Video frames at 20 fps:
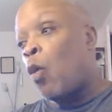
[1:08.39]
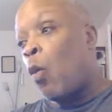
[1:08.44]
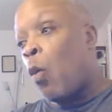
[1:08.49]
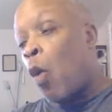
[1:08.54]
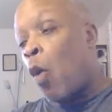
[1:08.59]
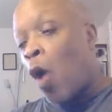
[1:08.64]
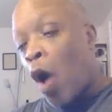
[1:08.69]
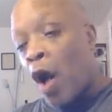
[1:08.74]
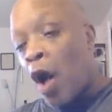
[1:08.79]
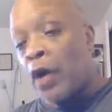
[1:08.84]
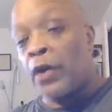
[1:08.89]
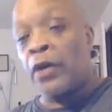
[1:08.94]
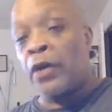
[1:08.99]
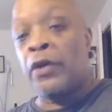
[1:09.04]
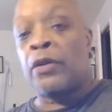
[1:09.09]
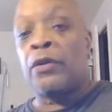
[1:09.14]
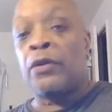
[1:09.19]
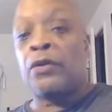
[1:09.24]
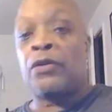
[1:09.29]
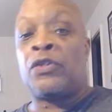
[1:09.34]

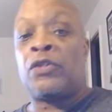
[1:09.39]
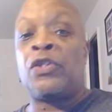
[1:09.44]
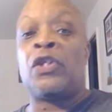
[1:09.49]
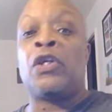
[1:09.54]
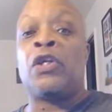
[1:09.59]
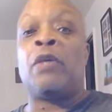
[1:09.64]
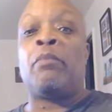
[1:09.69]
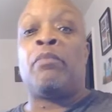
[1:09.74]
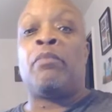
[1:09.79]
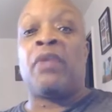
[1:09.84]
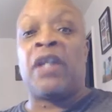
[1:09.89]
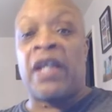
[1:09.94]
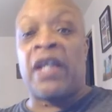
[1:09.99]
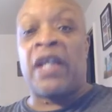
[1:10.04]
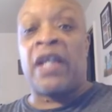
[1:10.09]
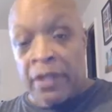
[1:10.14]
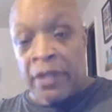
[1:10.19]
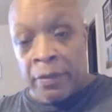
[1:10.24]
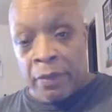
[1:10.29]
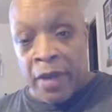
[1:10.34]
water to
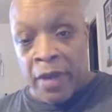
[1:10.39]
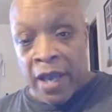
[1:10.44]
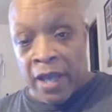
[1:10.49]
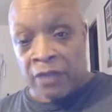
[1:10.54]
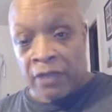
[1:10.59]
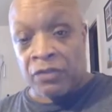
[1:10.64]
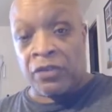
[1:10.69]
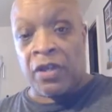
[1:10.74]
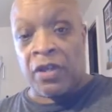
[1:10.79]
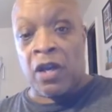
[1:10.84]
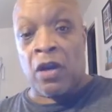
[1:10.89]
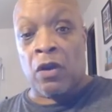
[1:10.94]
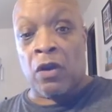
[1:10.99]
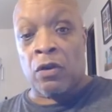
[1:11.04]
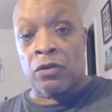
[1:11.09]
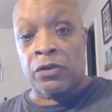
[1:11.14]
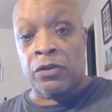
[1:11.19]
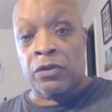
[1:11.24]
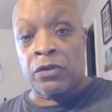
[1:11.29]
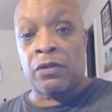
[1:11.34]
blend the
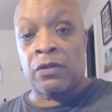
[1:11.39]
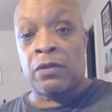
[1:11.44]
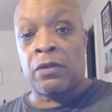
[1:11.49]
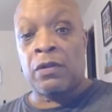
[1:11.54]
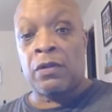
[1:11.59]
pastels.